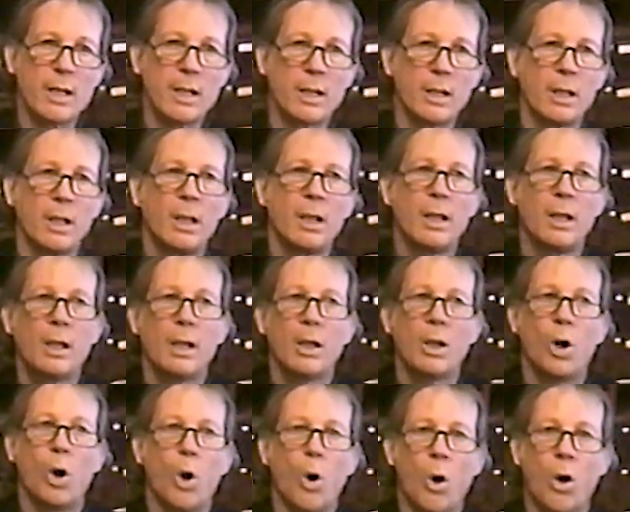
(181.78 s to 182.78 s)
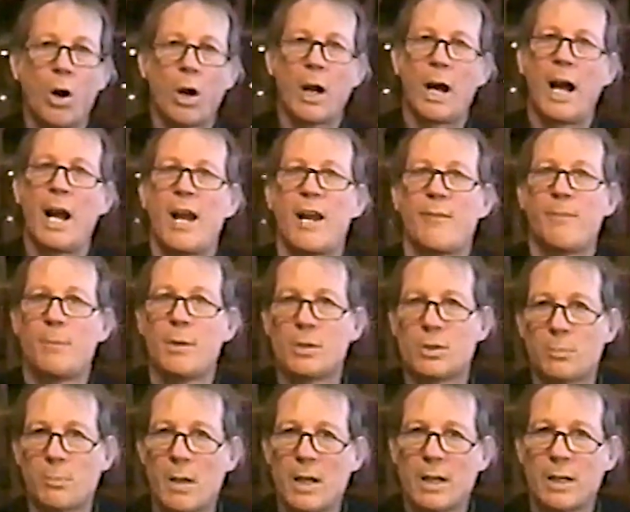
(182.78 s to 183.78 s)
it, or I have been
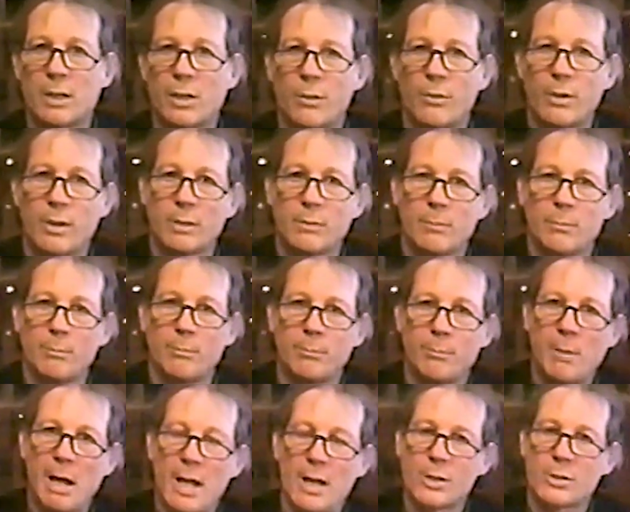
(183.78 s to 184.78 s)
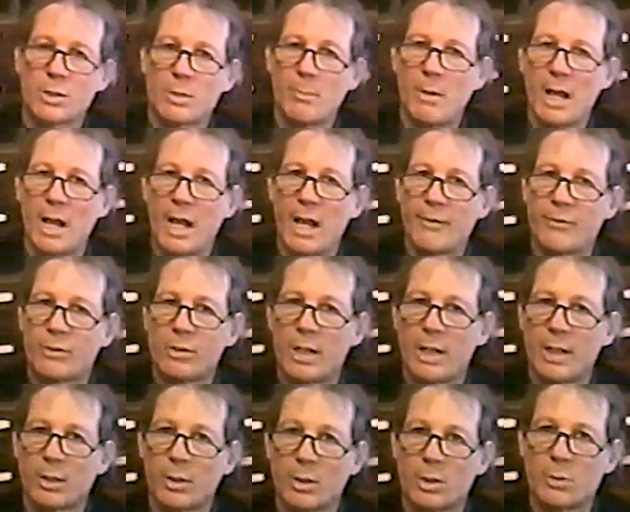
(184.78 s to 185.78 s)
spending the balance of my life
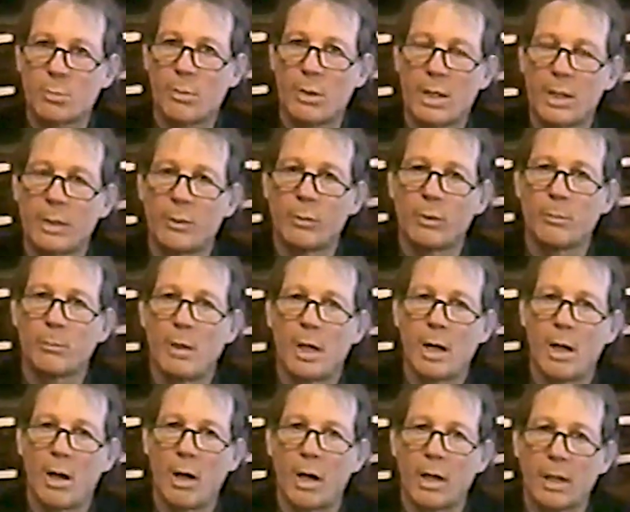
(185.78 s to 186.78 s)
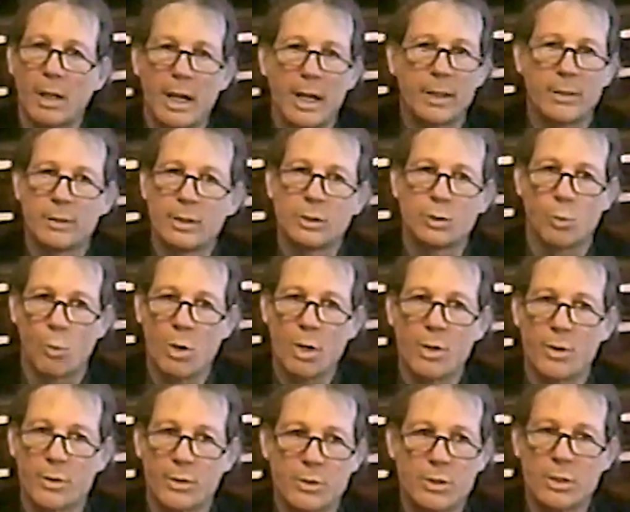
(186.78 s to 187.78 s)
trying to explain it with my art. It's one
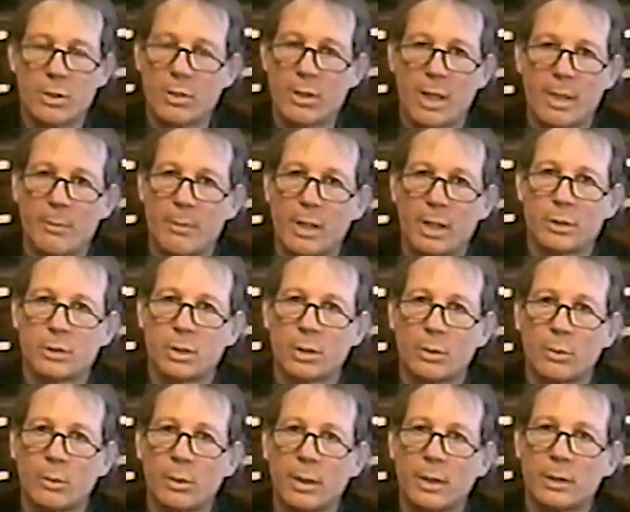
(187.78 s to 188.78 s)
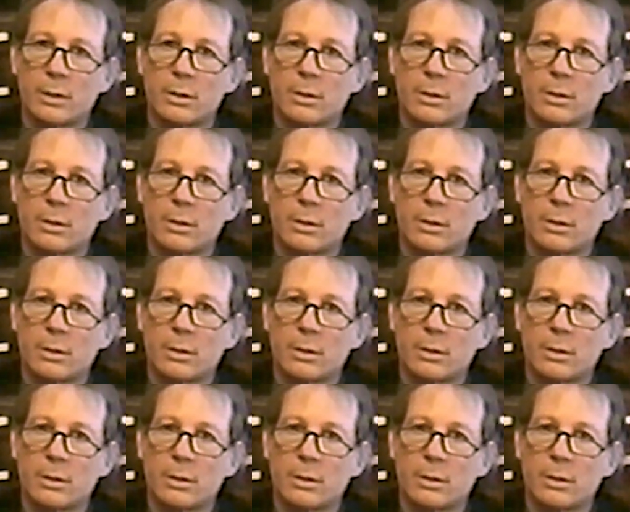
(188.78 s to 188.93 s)
of the two, and I'm not sure which.